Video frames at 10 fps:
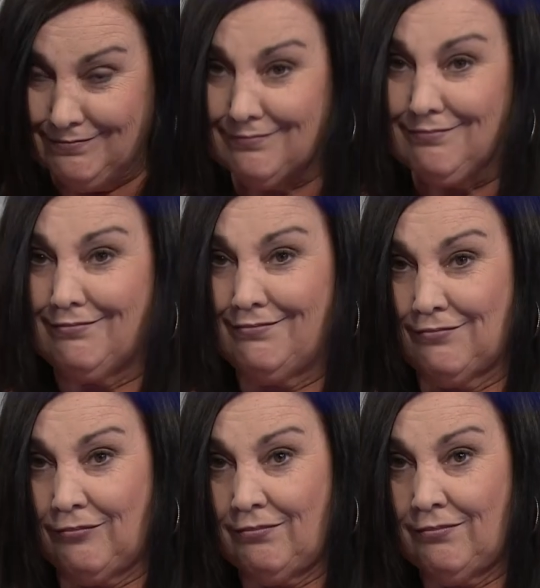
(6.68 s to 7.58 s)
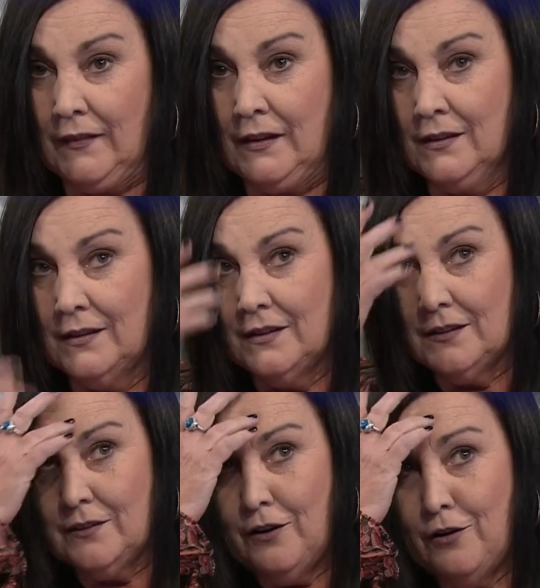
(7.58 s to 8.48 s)
Engaged?
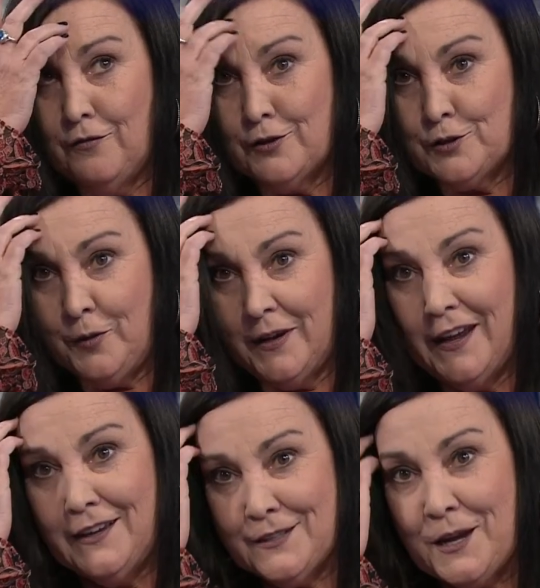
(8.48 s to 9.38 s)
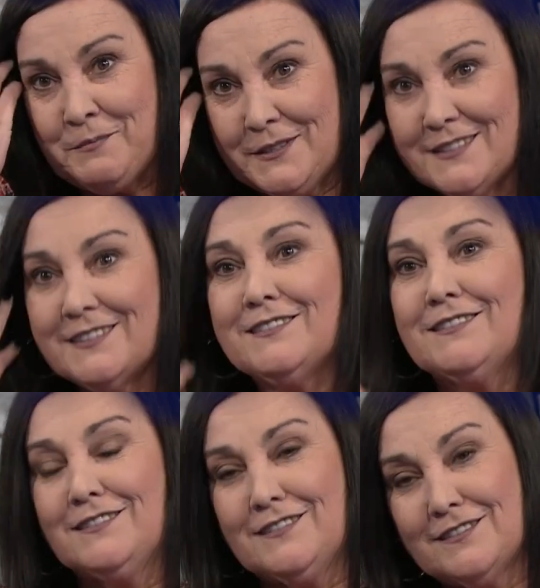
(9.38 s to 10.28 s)
Over twenty-eight times.
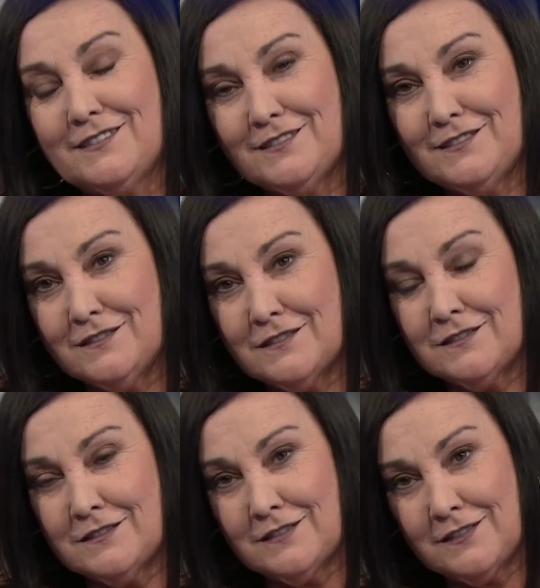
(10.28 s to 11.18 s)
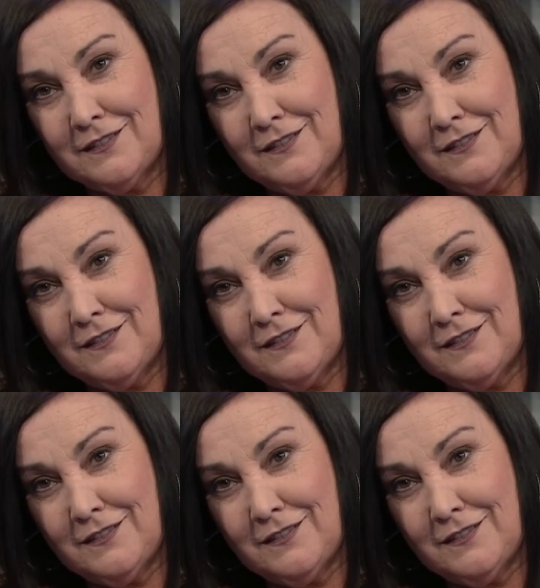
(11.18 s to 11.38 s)
Can you